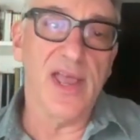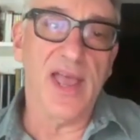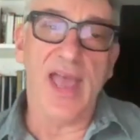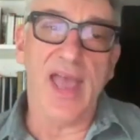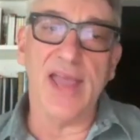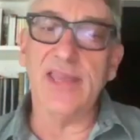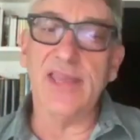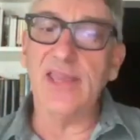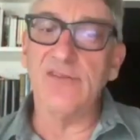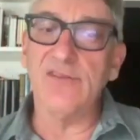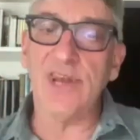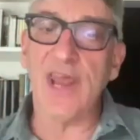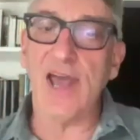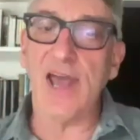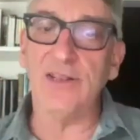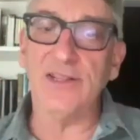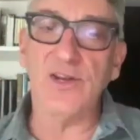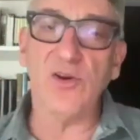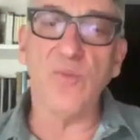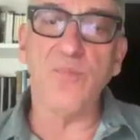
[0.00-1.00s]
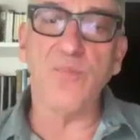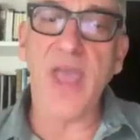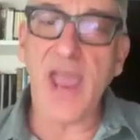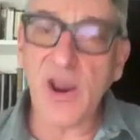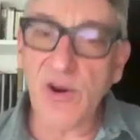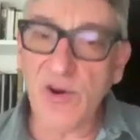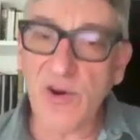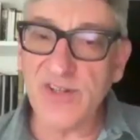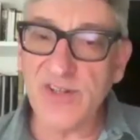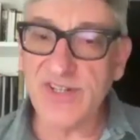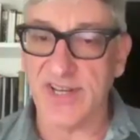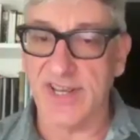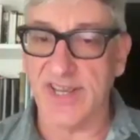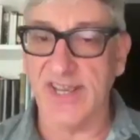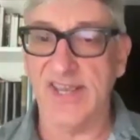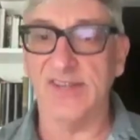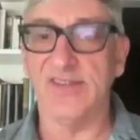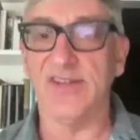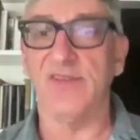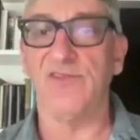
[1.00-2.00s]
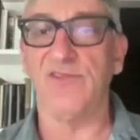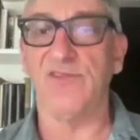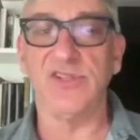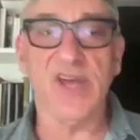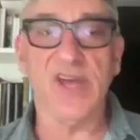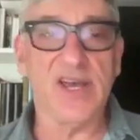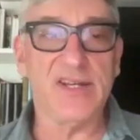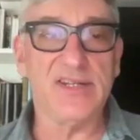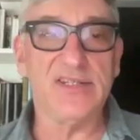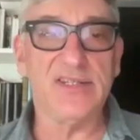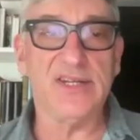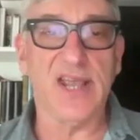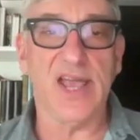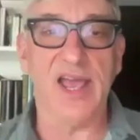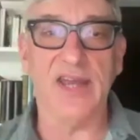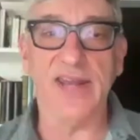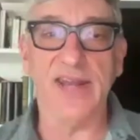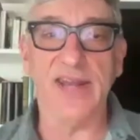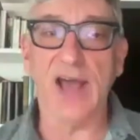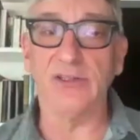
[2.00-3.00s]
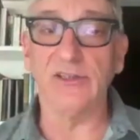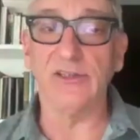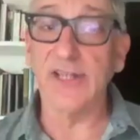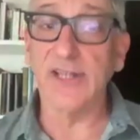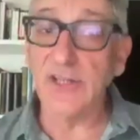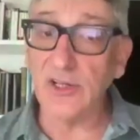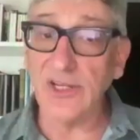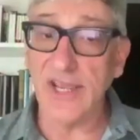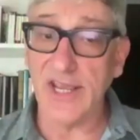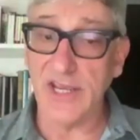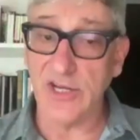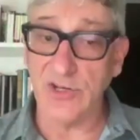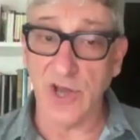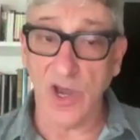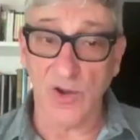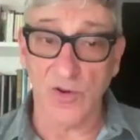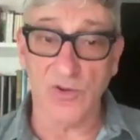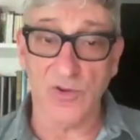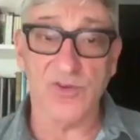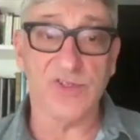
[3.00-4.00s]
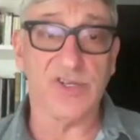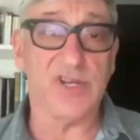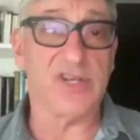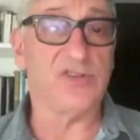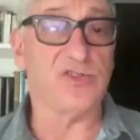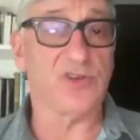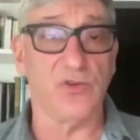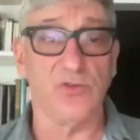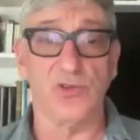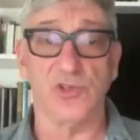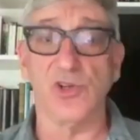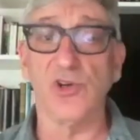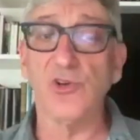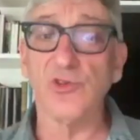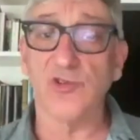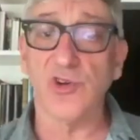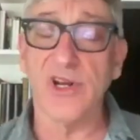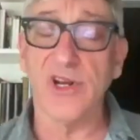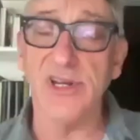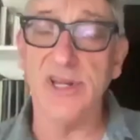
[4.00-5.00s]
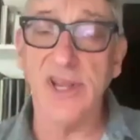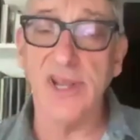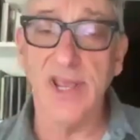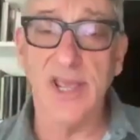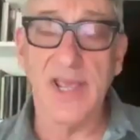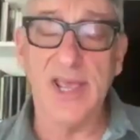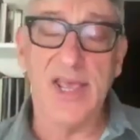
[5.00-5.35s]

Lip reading: And given how little parenting he has ever done and how little he knows his own children,